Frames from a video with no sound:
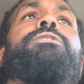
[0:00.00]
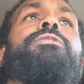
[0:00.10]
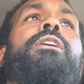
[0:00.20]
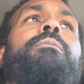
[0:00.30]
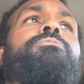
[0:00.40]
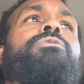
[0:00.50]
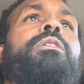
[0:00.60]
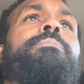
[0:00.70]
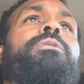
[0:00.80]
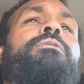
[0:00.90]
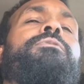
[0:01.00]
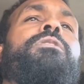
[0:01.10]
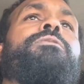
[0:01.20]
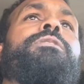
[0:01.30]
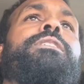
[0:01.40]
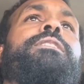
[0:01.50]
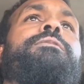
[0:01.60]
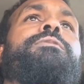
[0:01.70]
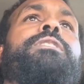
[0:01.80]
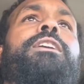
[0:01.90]
now I'm dropping off all the
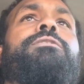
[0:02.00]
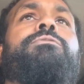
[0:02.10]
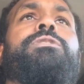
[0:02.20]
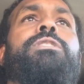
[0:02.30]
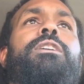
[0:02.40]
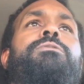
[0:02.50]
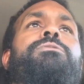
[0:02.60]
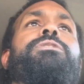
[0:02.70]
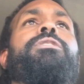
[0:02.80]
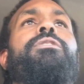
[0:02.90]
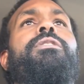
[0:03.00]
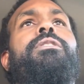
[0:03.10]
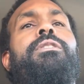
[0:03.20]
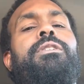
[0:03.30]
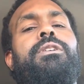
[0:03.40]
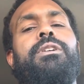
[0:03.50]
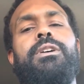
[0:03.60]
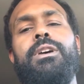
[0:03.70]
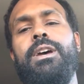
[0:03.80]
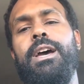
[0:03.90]
leaves at the recycle center.
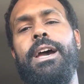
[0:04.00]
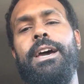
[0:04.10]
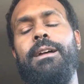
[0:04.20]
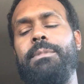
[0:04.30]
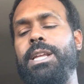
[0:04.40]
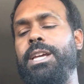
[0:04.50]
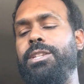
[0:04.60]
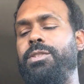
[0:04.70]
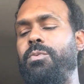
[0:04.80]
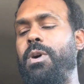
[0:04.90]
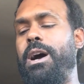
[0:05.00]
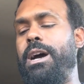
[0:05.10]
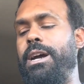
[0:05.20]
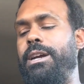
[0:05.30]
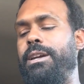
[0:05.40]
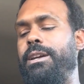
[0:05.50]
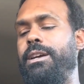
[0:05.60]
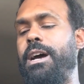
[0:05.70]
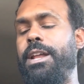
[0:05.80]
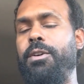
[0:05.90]
And I'm gonna get into why I